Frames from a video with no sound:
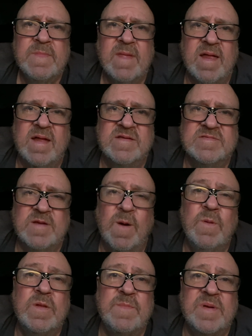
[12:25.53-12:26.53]
and
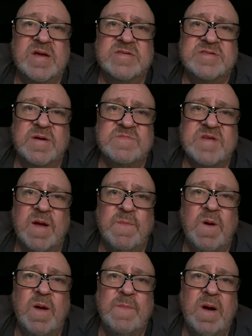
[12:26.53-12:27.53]
only because I was at
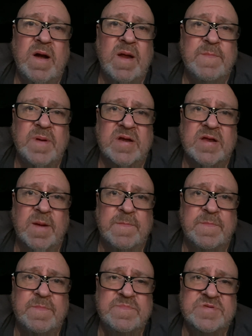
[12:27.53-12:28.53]
Walmart I picked up
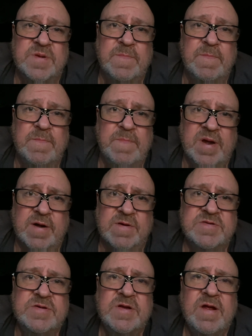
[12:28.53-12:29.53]
some
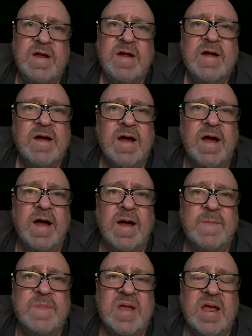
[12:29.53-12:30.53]
beers.
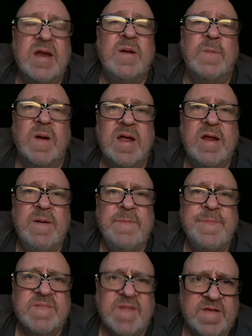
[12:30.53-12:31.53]
Um, anyway,
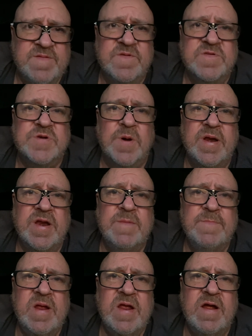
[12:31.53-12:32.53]
thanks for
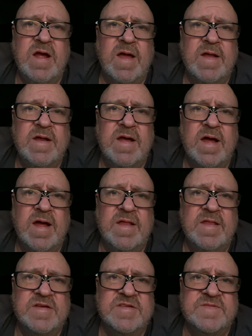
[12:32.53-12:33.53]
joining me on uh,
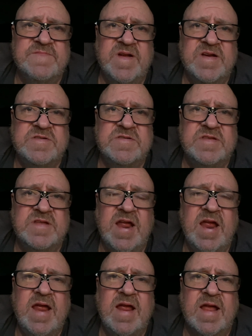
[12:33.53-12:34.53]
this adventure
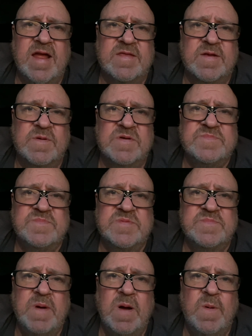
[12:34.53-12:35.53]
today. I got the
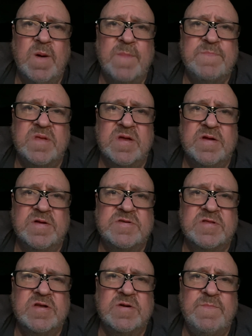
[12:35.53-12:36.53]
Christmas bow up, the
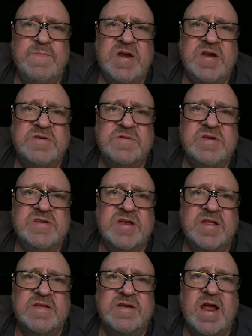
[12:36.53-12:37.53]
little mini trees
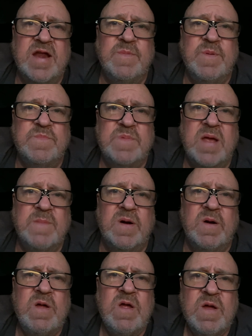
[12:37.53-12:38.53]
on the dining room
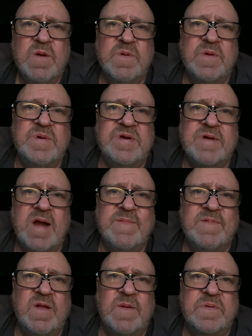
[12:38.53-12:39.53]
table. When we
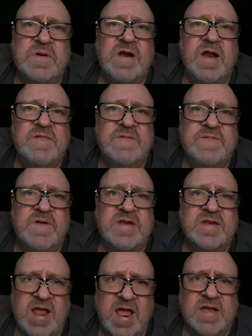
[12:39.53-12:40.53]
travel, I'll put it on the
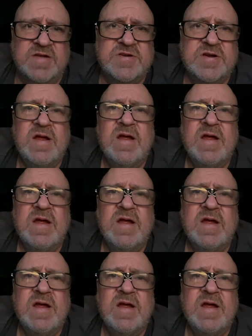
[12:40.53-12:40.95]
front dash.